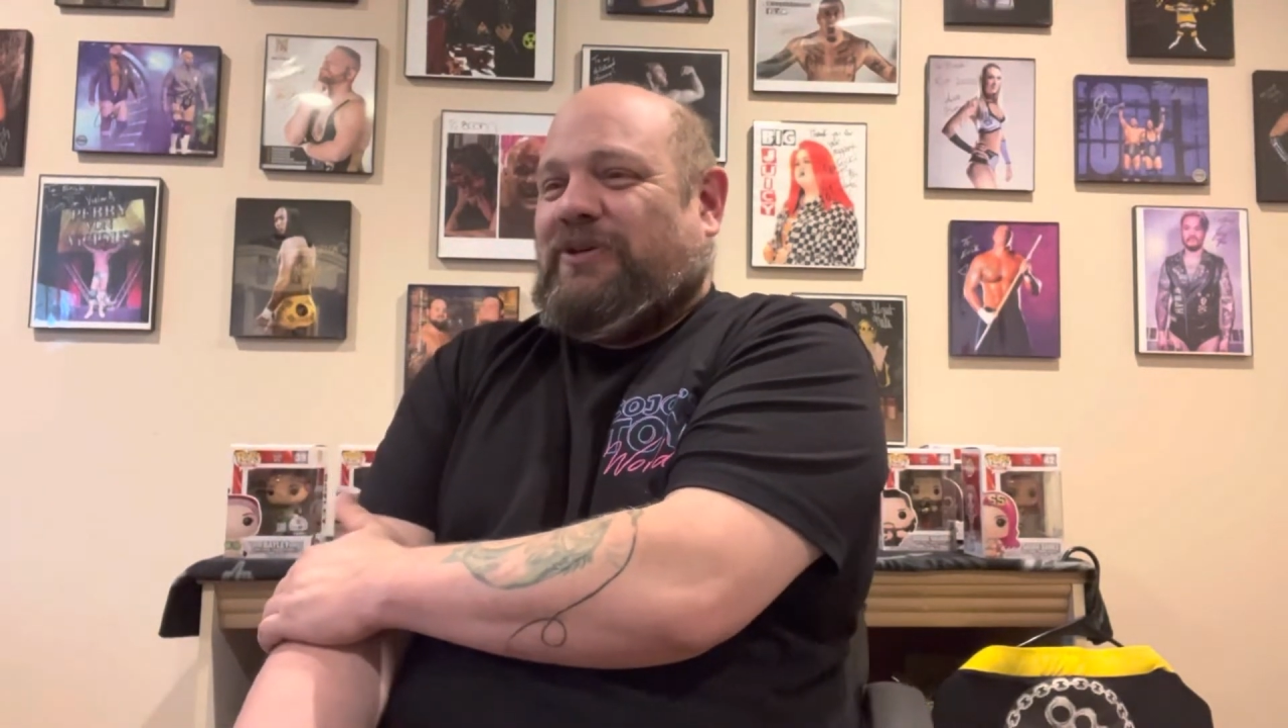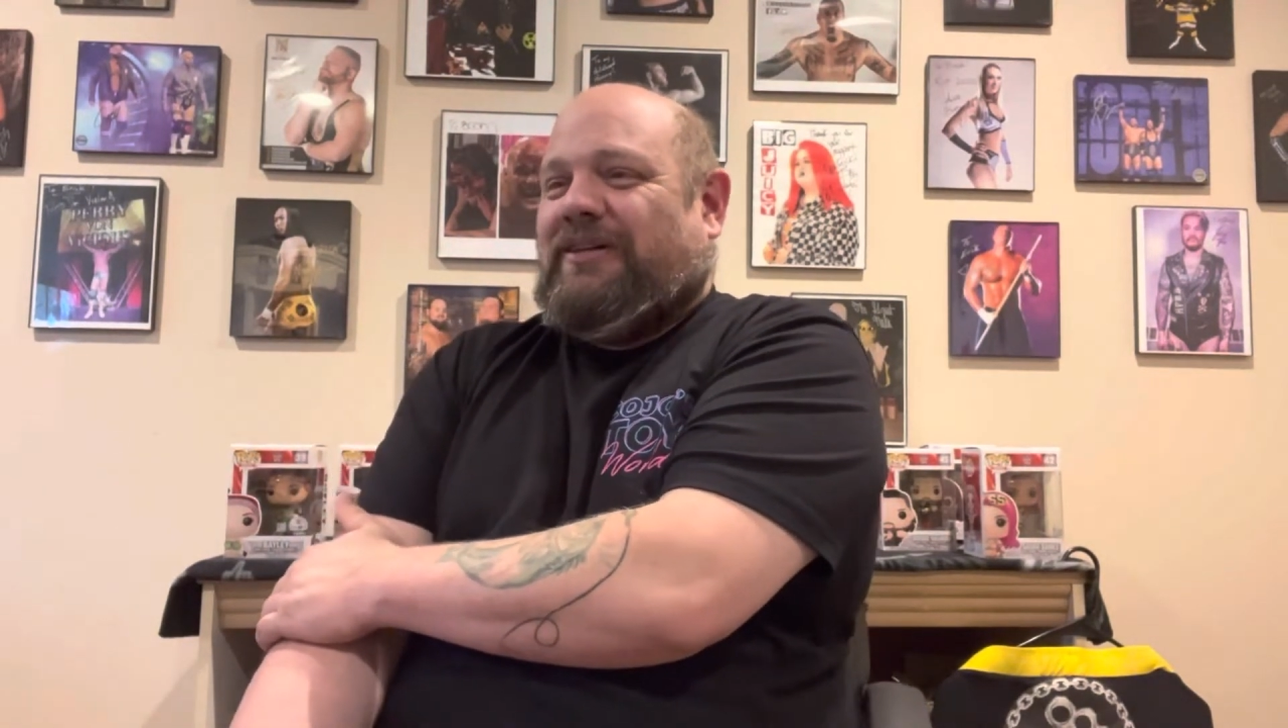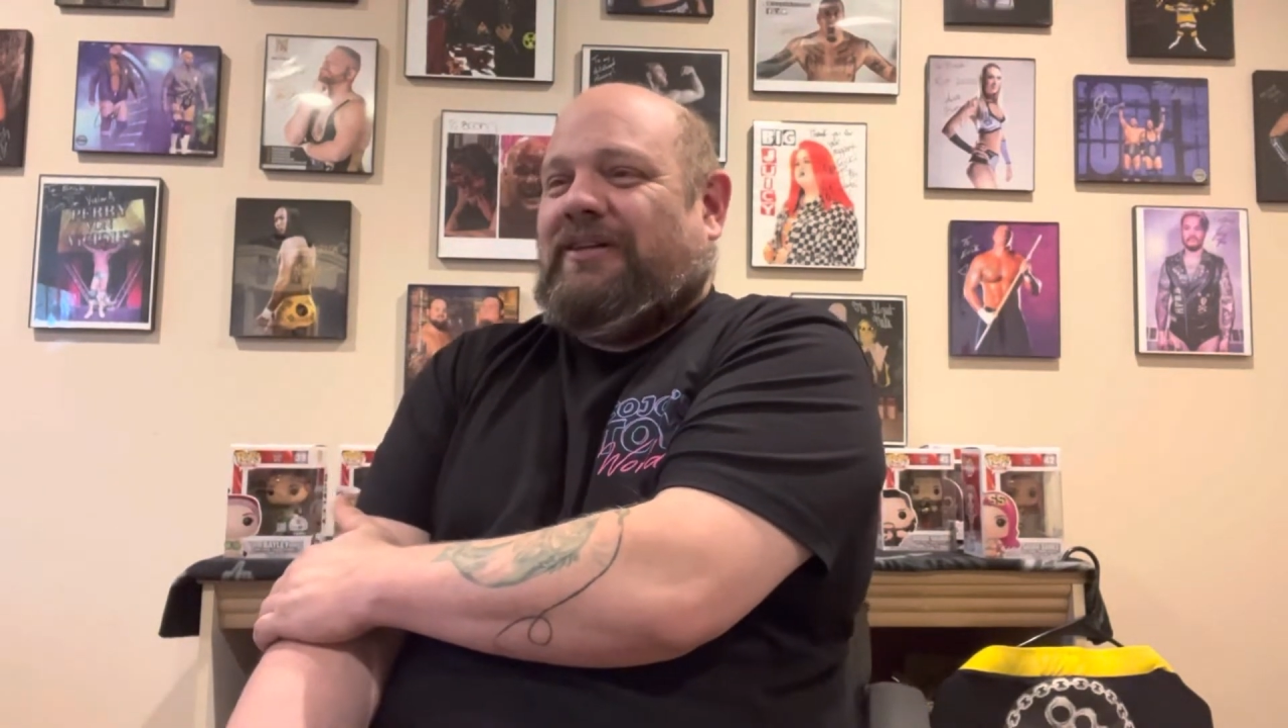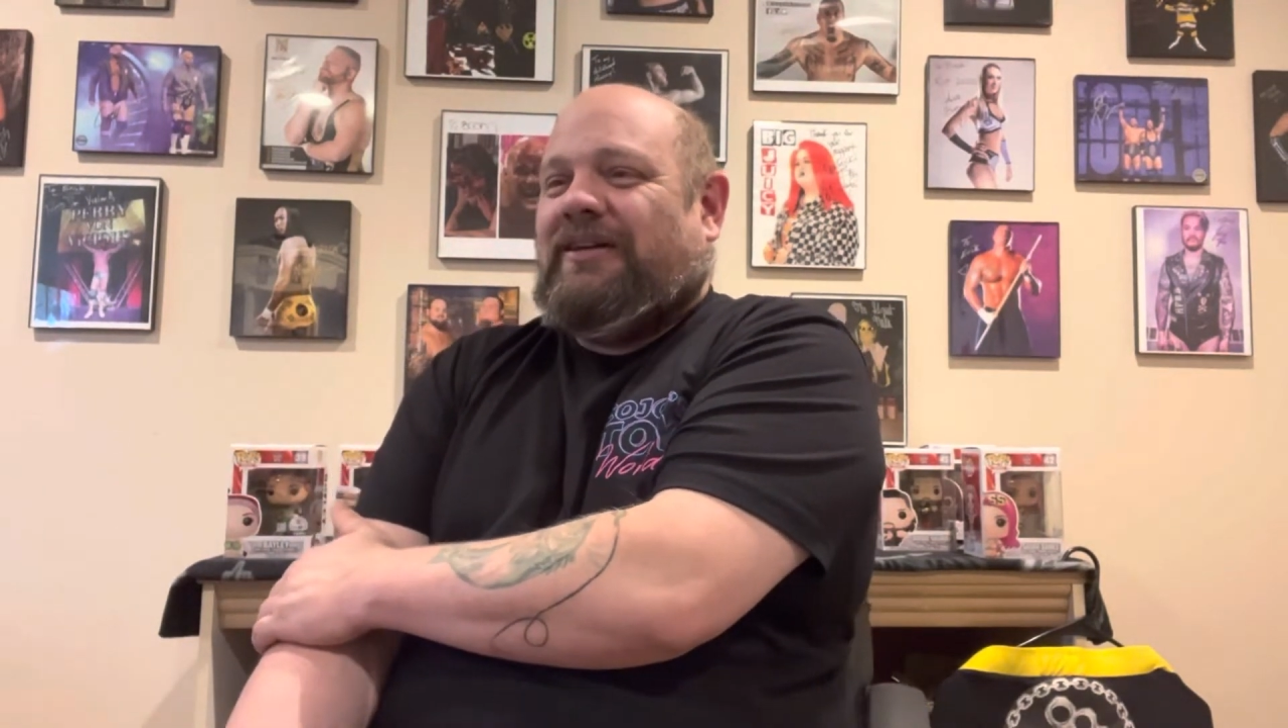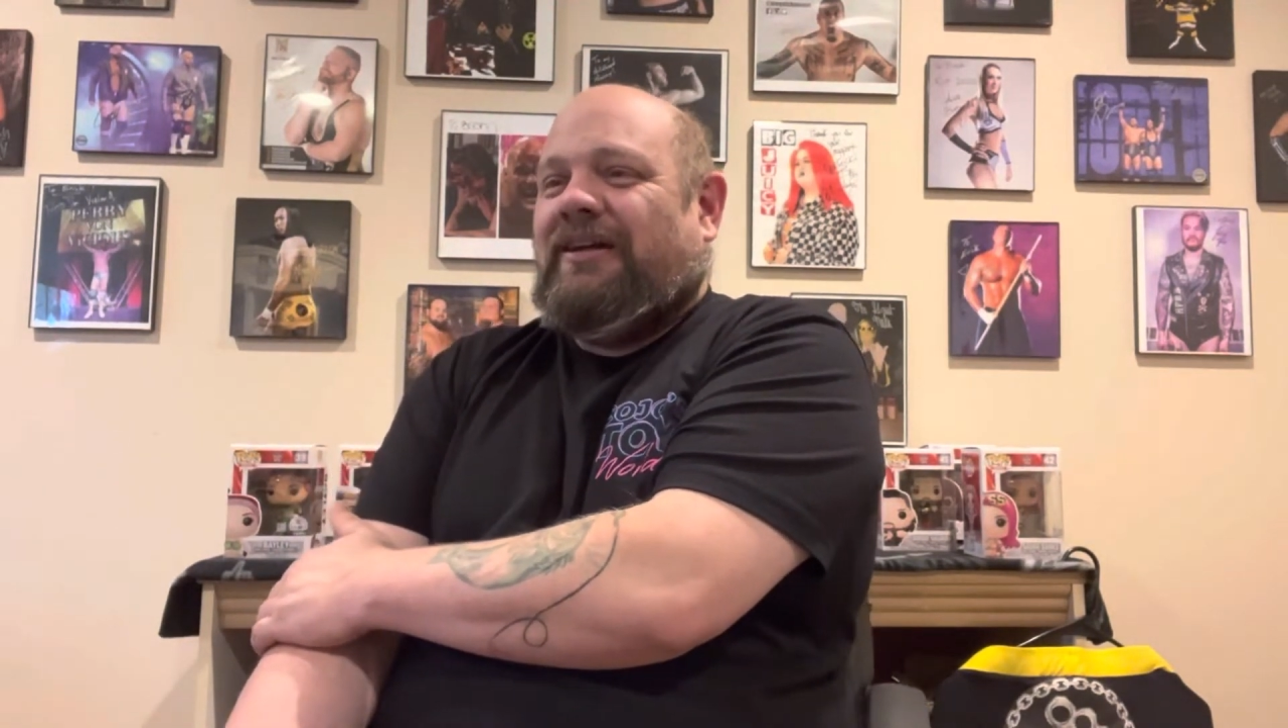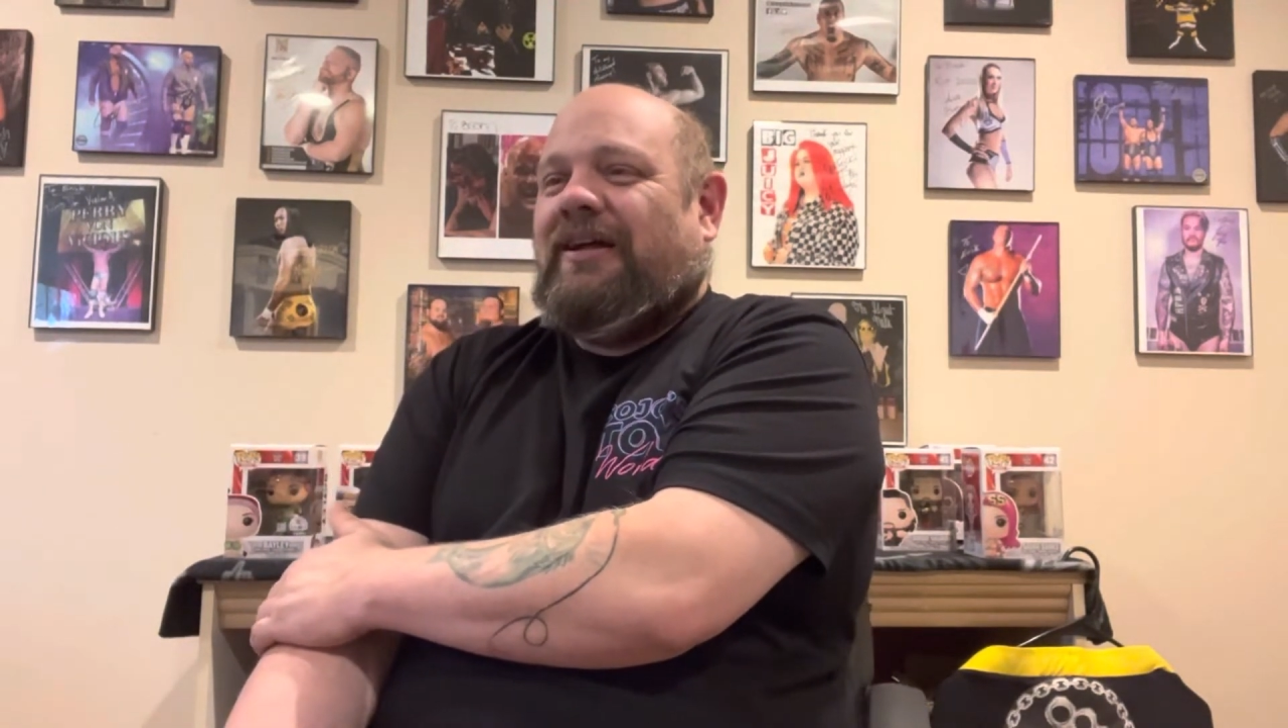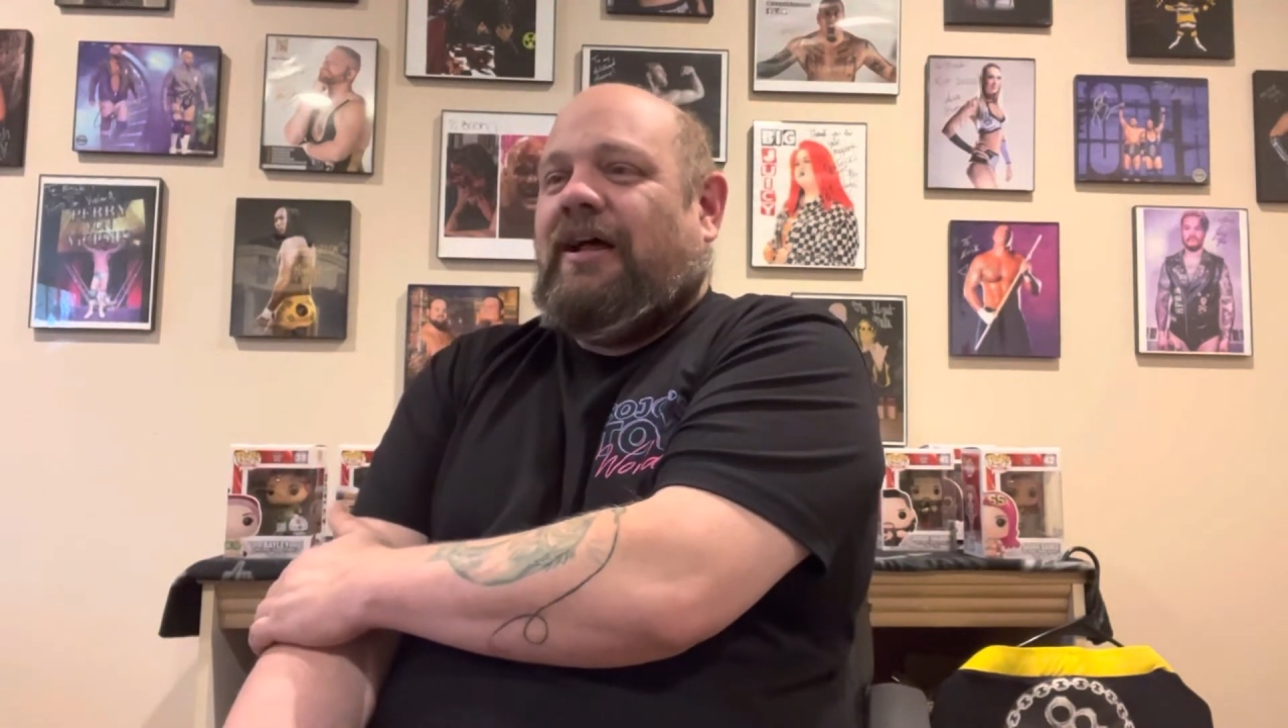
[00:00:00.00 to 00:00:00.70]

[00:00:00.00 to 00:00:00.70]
was billed